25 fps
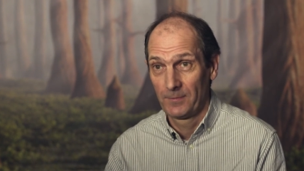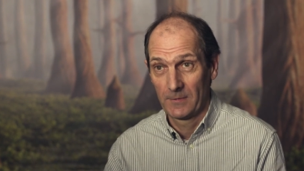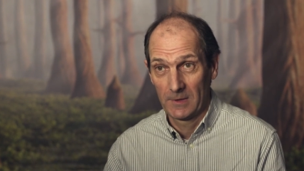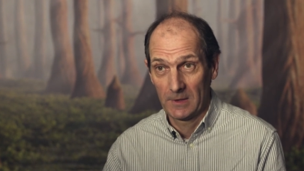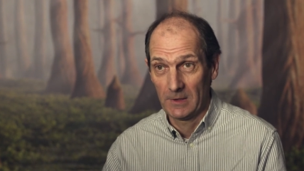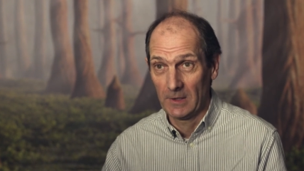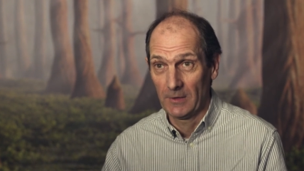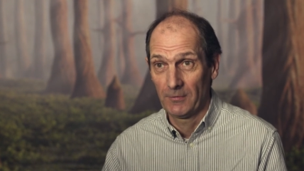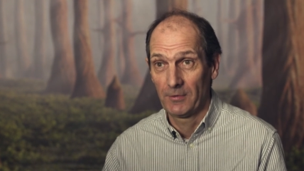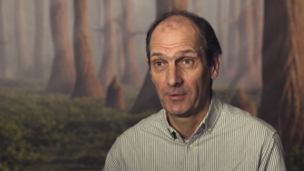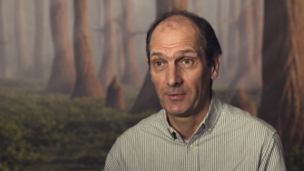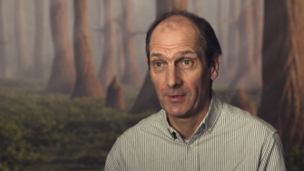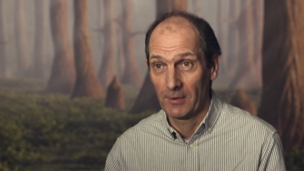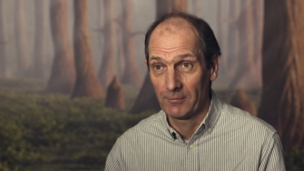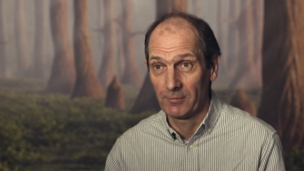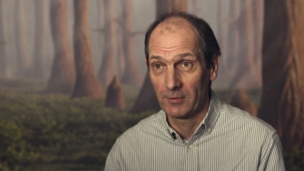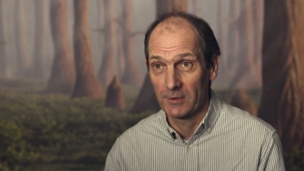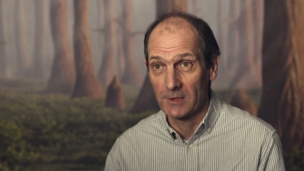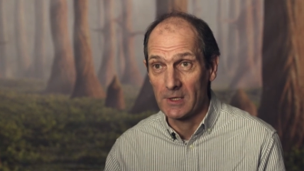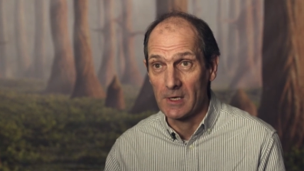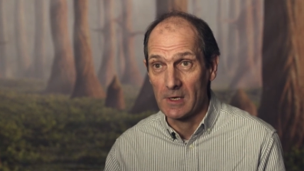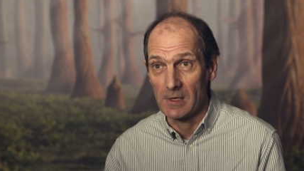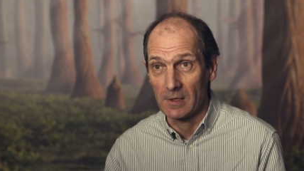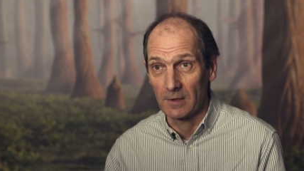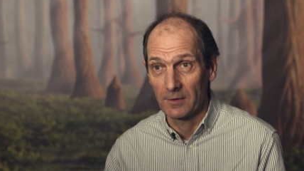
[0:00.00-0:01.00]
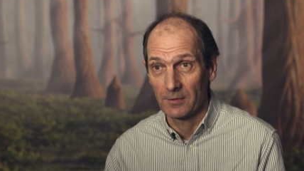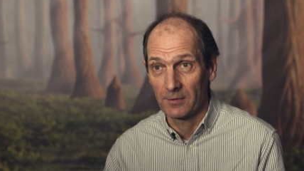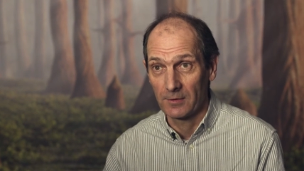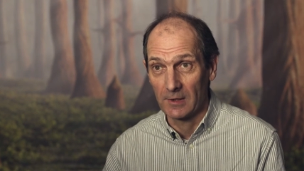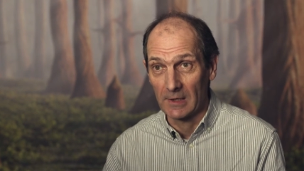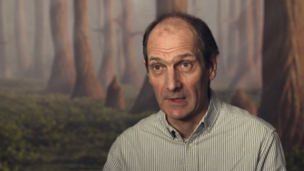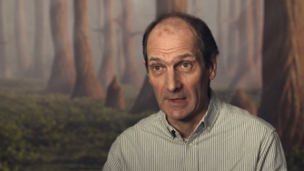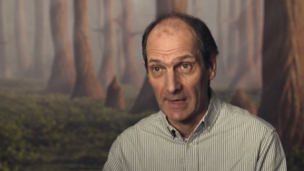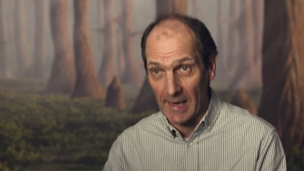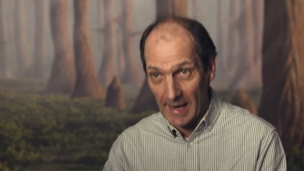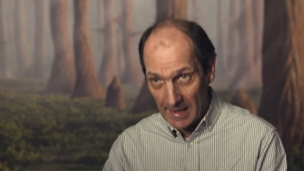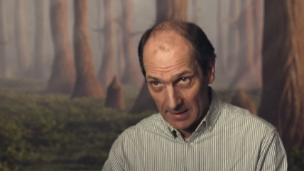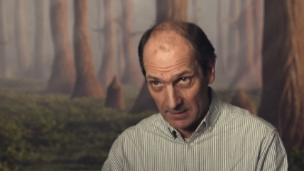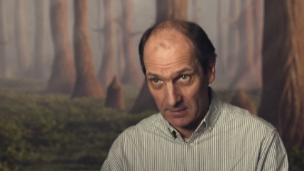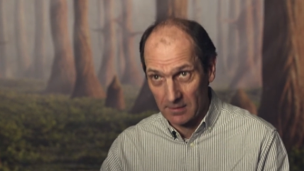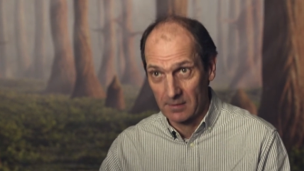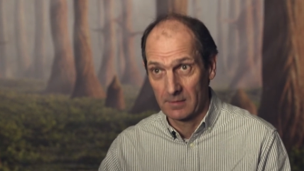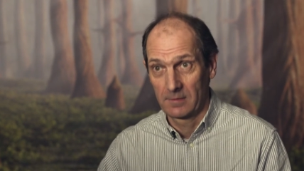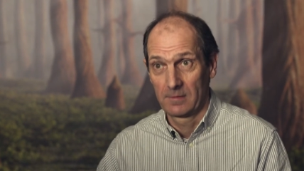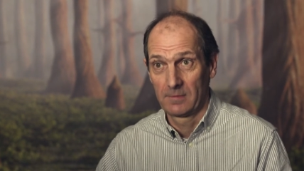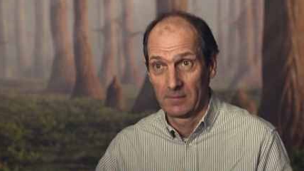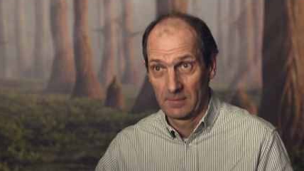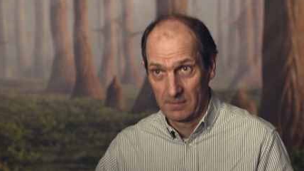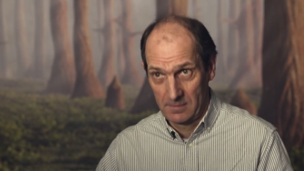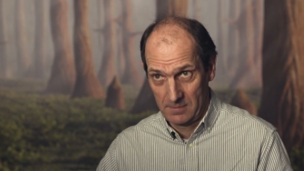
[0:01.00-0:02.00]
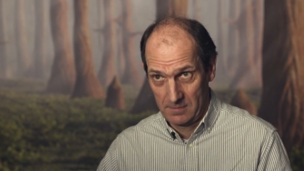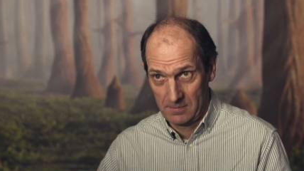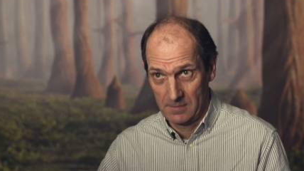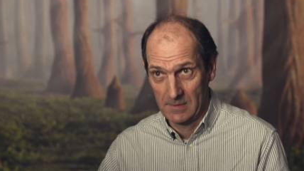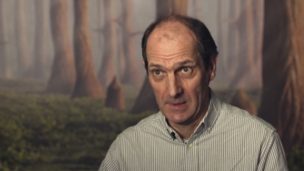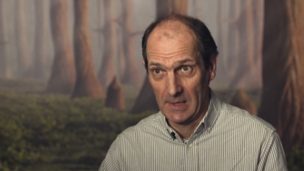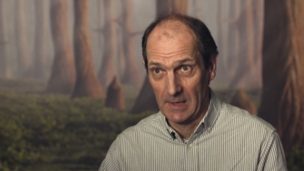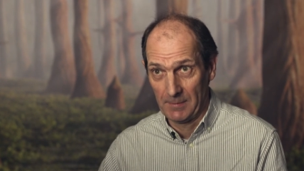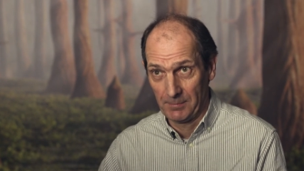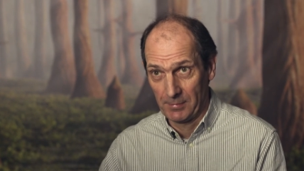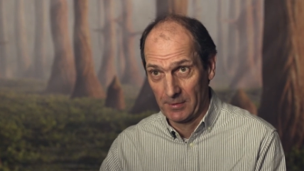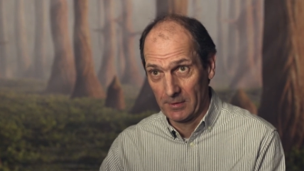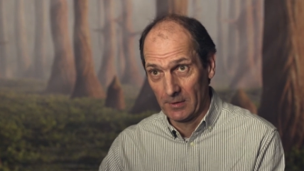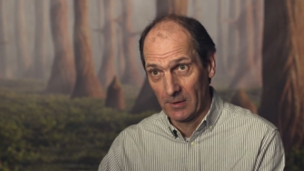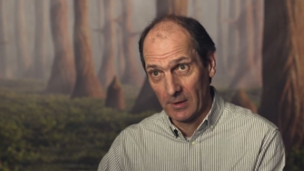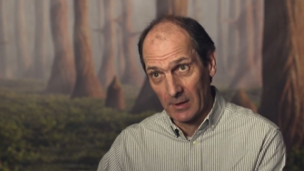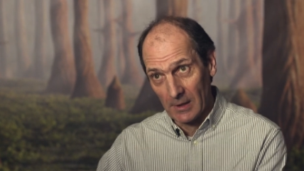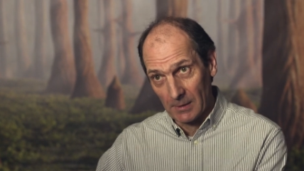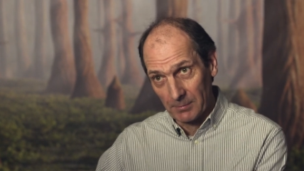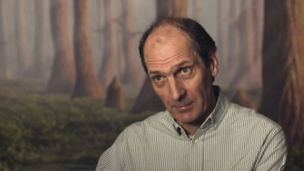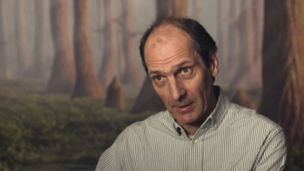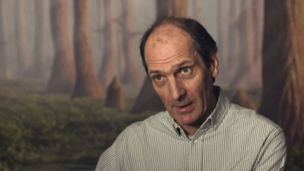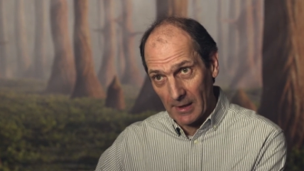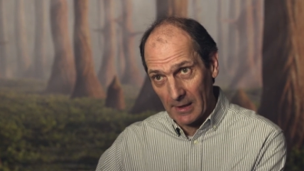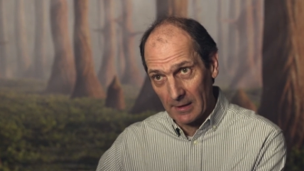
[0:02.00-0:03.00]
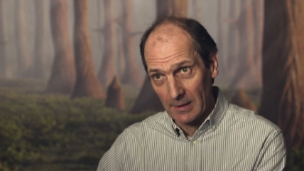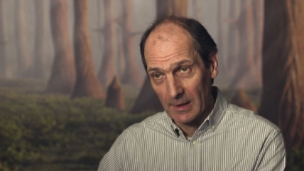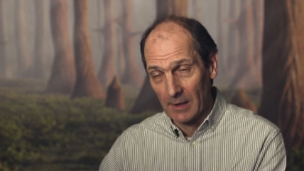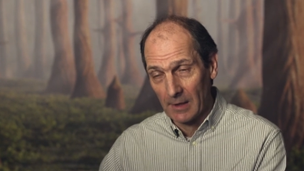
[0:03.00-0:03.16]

you know, for several years to get absolutely up to that